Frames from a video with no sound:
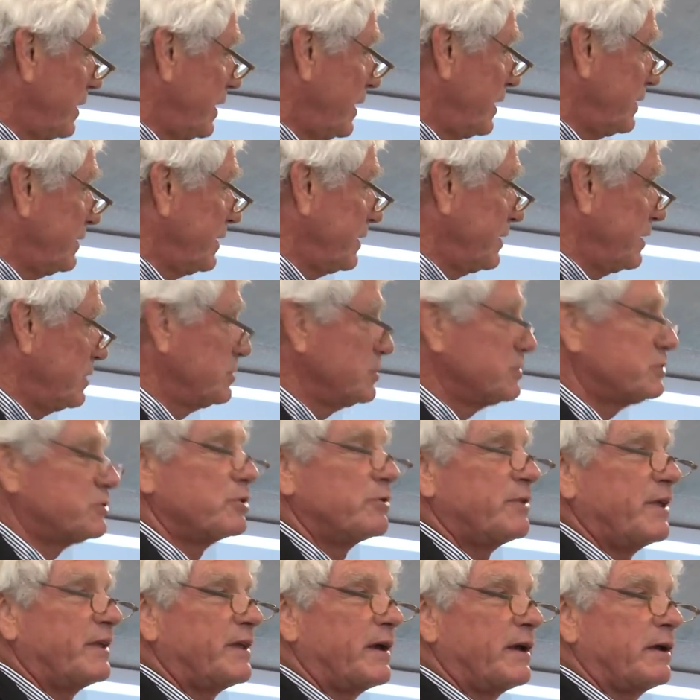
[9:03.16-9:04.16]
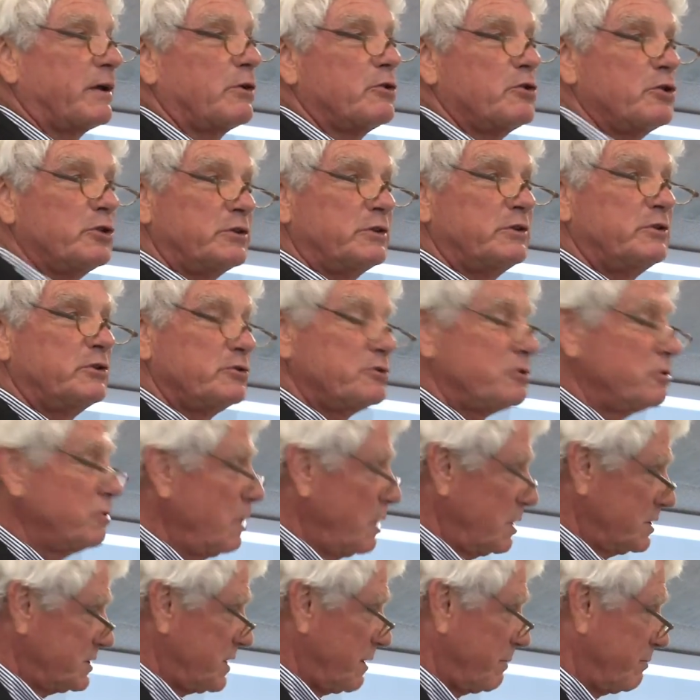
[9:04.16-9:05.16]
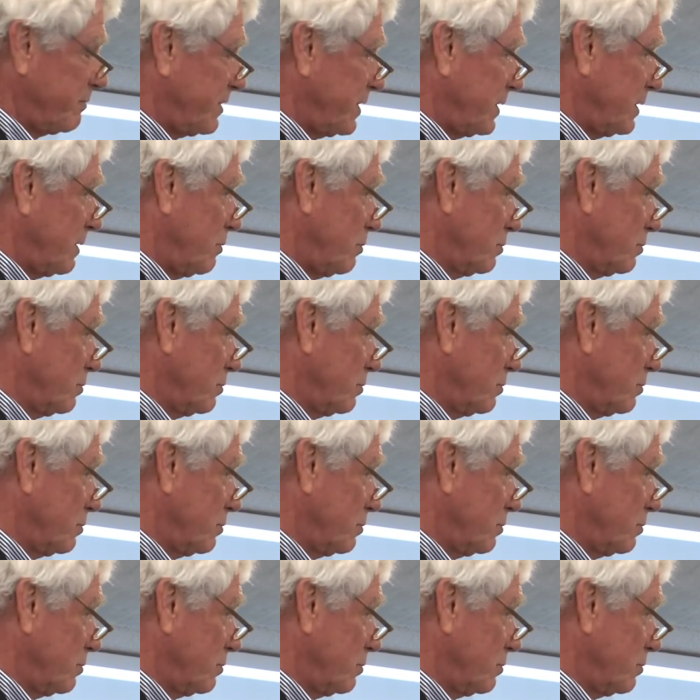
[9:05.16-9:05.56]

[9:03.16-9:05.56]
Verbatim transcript: and I understood that I could do something